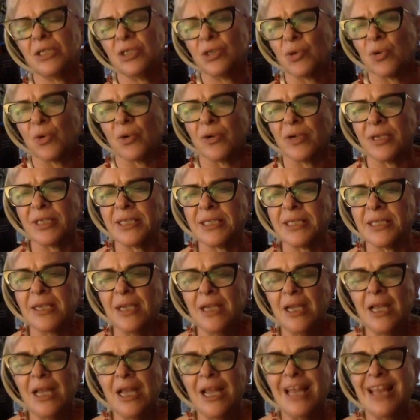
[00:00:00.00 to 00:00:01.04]
Taurus,
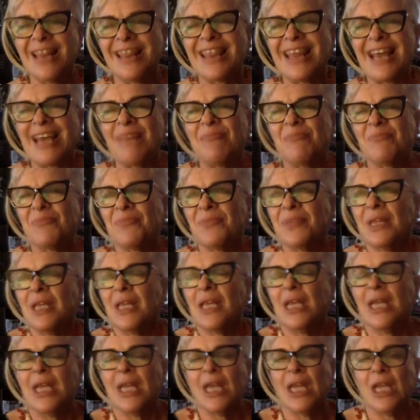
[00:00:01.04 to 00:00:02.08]
that
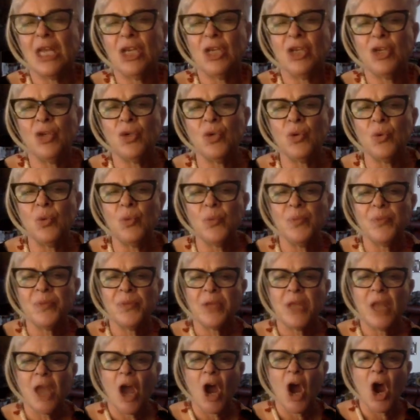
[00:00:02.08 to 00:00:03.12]
you
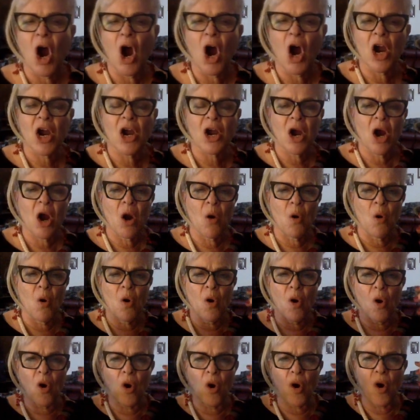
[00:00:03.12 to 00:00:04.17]
are
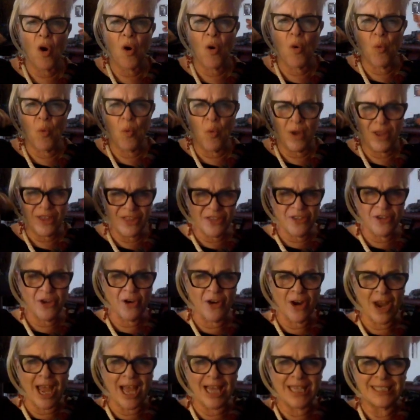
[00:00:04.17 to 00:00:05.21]
with
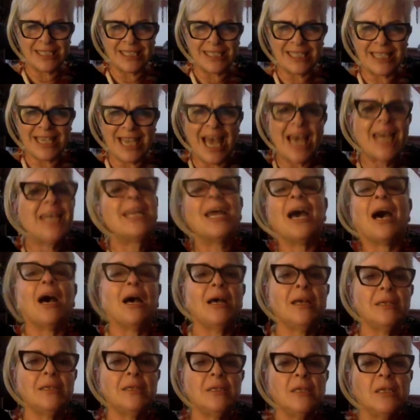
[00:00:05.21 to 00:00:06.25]
your antenna
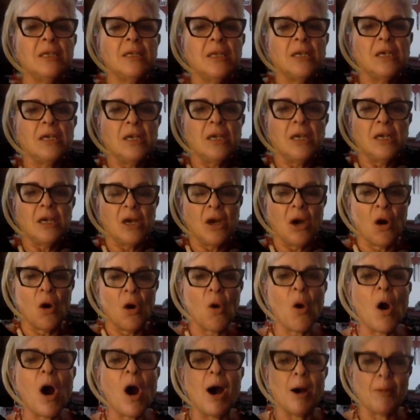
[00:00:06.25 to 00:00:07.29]

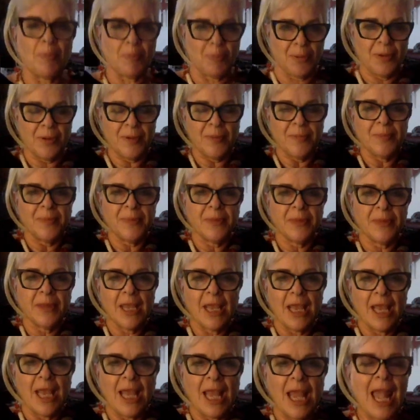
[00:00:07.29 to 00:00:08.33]
up
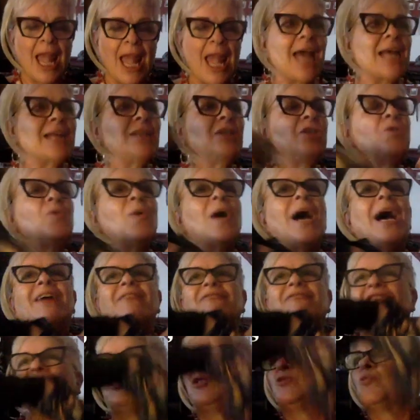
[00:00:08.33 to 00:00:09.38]
and you have
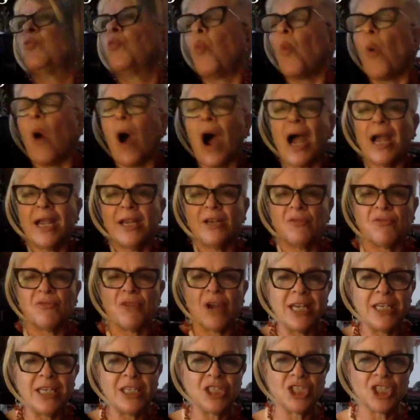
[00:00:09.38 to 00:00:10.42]
this wide
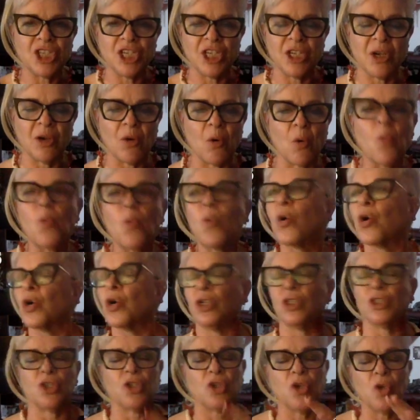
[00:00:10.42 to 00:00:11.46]
ranging
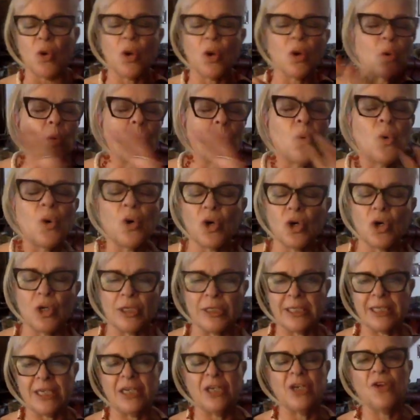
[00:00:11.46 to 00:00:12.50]
world. Your
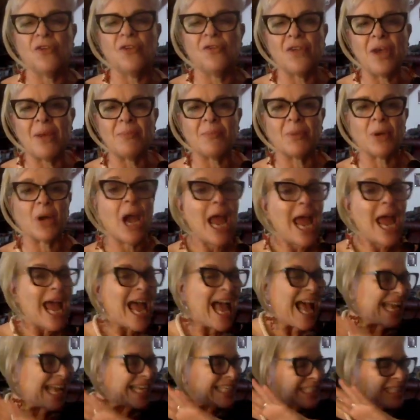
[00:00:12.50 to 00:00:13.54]
world in November
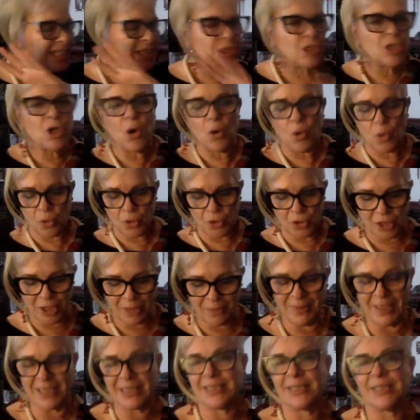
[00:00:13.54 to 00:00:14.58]
has no
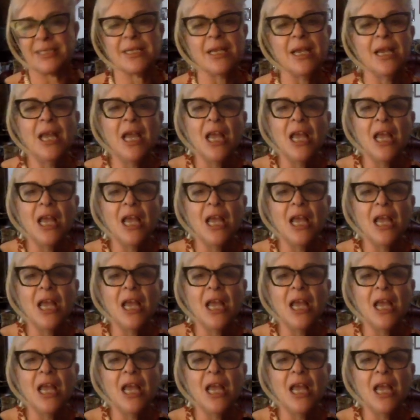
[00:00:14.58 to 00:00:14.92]
limits.